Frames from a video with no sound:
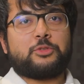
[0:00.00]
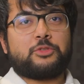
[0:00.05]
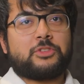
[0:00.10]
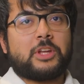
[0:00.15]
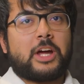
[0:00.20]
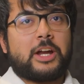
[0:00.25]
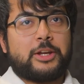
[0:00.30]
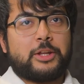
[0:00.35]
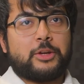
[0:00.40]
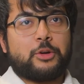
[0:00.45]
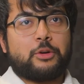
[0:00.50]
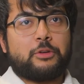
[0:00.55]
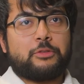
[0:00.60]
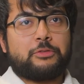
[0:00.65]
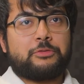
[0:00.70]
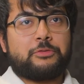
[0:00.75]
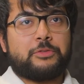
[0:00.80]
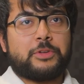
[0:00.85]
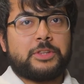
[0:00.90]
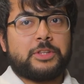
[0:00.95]
So starting
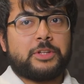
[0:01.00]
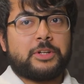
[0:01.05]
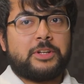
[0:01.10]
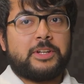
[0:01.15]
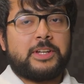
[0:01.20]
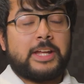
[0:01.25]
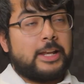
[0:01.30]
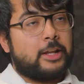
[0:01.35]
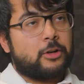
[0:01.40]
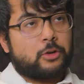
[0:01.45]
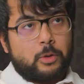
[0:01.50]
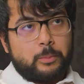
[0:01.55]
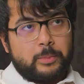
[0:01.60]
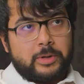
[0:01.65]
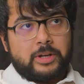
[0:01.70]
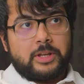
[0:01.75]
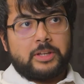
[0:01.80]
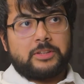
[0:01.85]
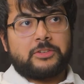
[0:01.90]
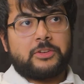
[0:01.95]
off with the telecom
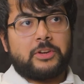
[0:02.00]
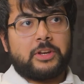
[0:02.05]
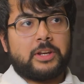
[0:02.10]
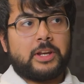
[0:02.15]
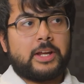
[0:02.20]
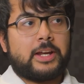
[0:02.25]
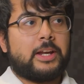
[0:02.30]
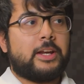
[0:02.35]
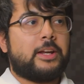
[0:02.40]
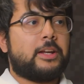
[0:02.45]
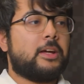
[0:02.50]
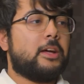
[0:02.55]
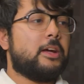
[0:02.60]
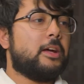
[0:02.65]
industry, right?